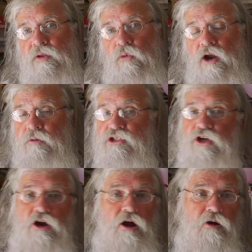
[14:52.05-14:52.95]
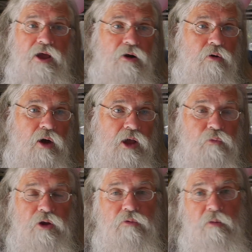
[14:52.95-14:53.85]
When I was in Colorado, I
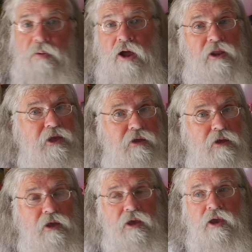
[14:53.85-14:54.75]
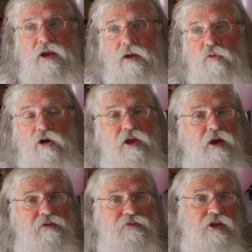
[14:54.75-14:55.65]
went rappelling, and I'm working
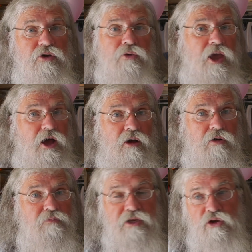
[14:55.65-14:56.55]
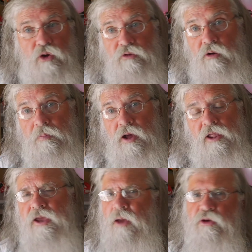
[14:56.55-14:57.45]
on a video now of me going rappelling.